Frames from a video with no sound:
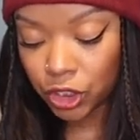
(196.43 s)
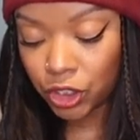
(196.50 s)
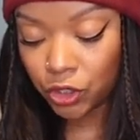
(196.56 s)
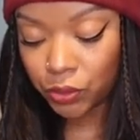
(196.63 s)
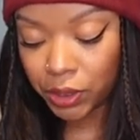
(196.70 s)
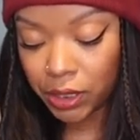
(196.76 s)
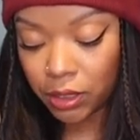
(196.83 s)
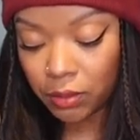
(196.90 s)

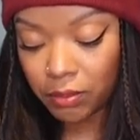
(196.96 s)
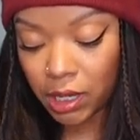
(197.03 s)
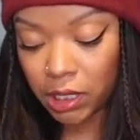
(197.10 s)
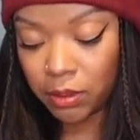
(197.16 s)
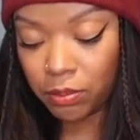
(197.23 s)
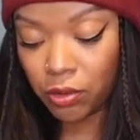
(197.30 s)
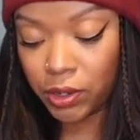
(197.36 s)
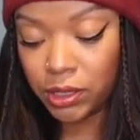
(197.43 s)
agreed on
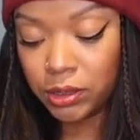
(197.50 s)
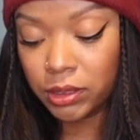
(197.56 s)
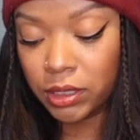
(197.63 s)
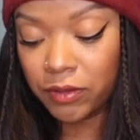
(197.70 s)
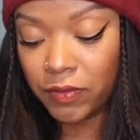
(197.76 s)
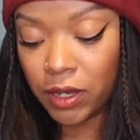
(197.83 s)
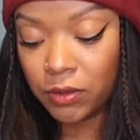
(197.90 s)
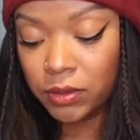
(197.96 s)
many points, I
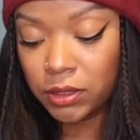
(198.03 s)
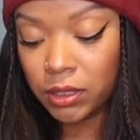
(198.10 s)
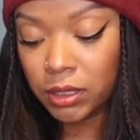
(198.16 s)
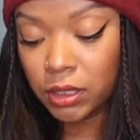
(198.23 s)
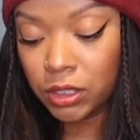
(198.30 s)
found.